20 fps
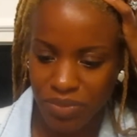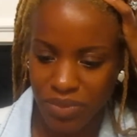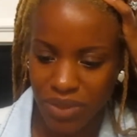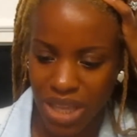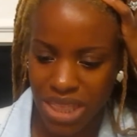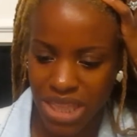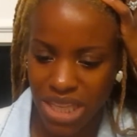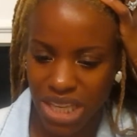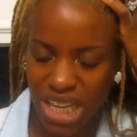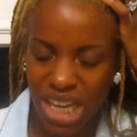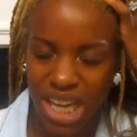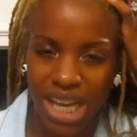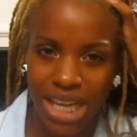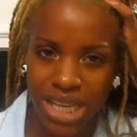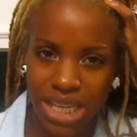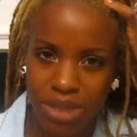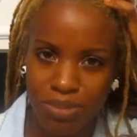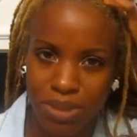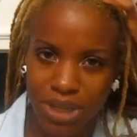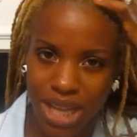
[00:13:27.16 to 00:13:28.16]
think
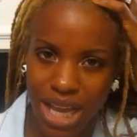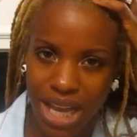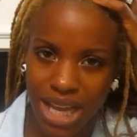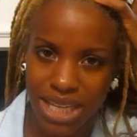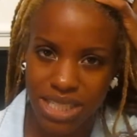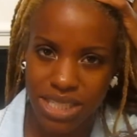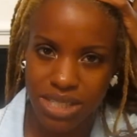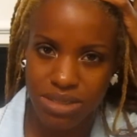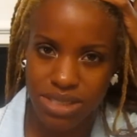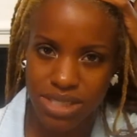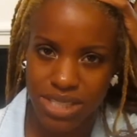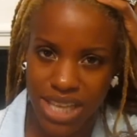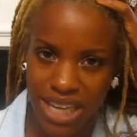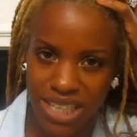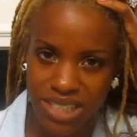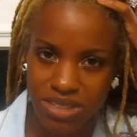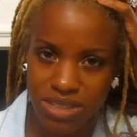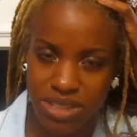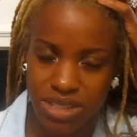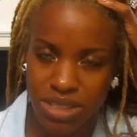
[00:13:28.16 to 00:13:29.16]
Honey Blonde,
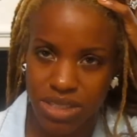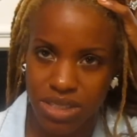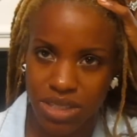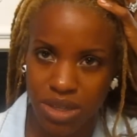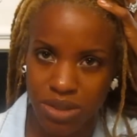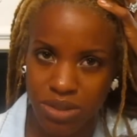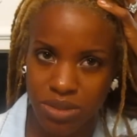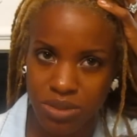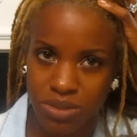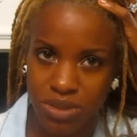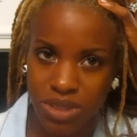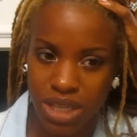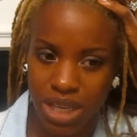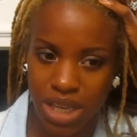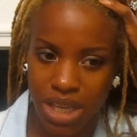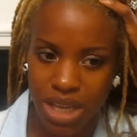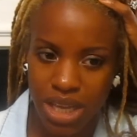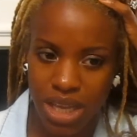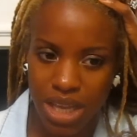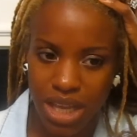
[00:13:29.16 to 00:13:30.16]
Textures and Tone,
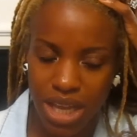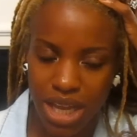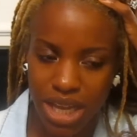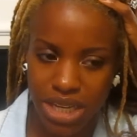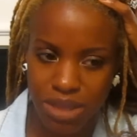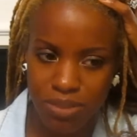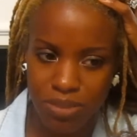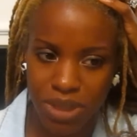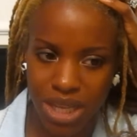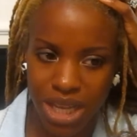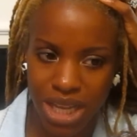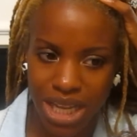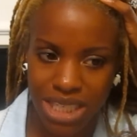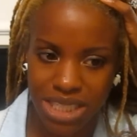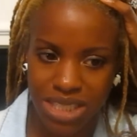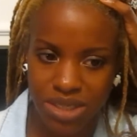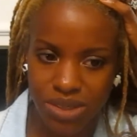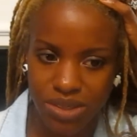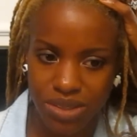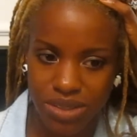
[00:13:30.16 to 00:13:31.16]
Honey Blonde,